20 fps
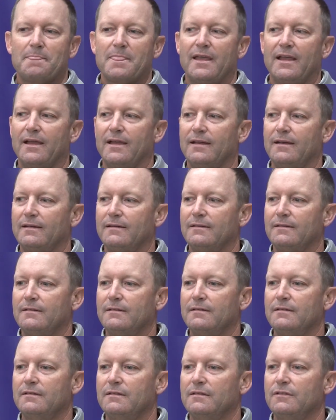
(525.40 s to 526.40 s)
and
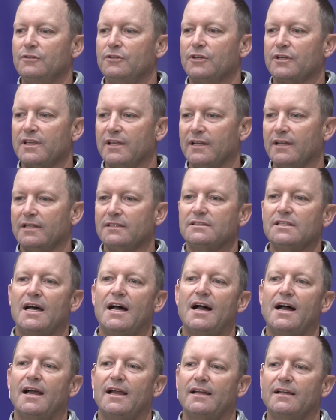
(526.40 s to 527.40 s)
looking at
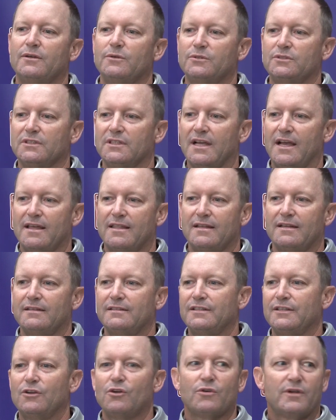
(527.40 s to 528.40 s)
Ty, it was a guy that
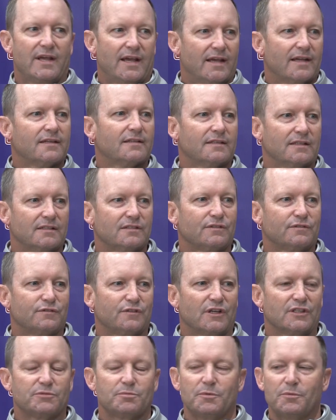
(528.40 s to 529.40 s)
did okay as a
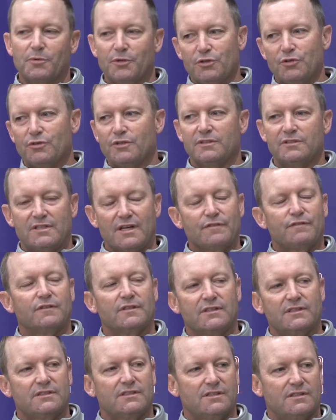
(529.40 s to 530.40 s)
freshman, but you could
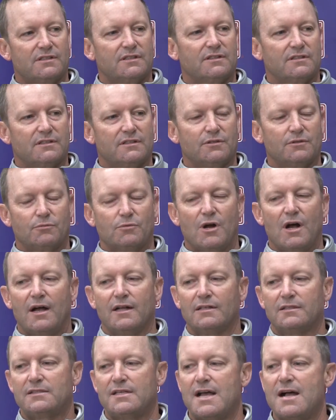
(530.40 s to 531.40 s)
definitely see the
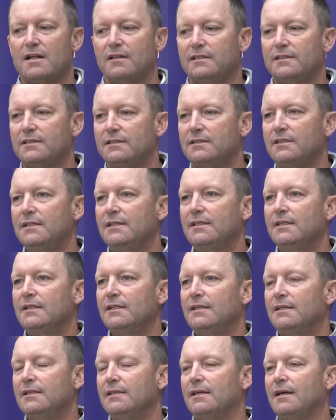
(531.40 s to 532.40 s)
raw talent.
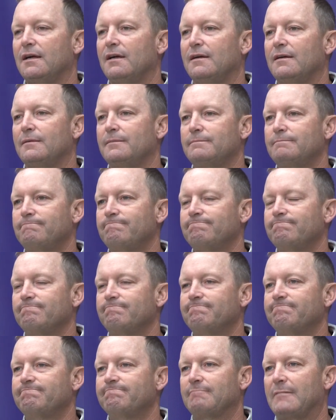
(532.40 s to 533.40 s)

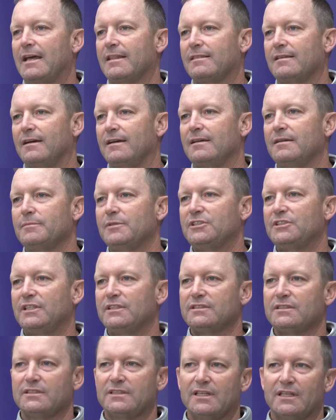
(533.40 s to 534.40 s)
I thought him and
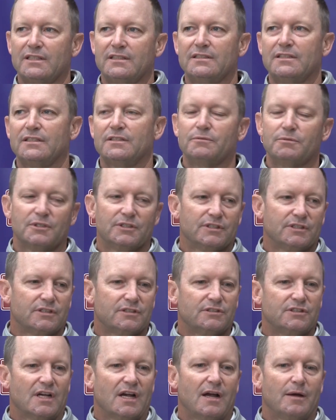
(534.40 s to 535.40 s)
Jason Kelly did a really
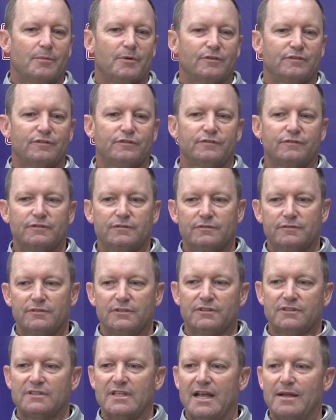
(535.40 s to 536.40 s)
good job of
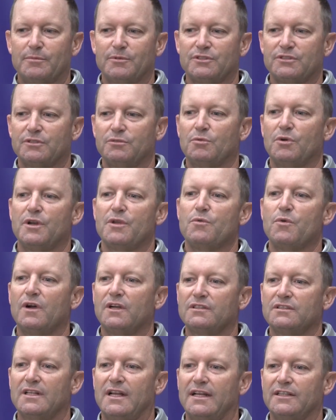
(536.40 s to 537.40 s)
establishing what he
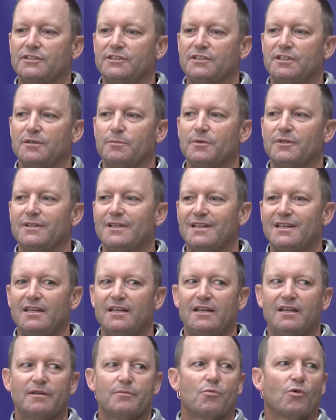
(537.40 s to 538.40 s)
was last year, but then he
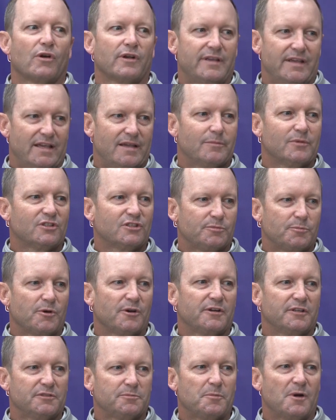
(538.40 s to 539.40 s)
needed more game
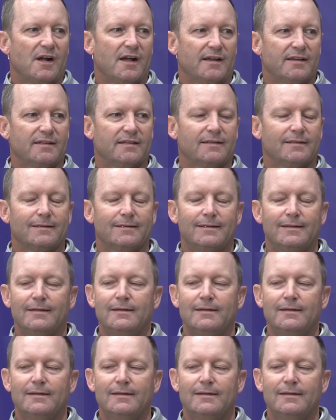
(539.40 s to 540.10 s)
experience behind it.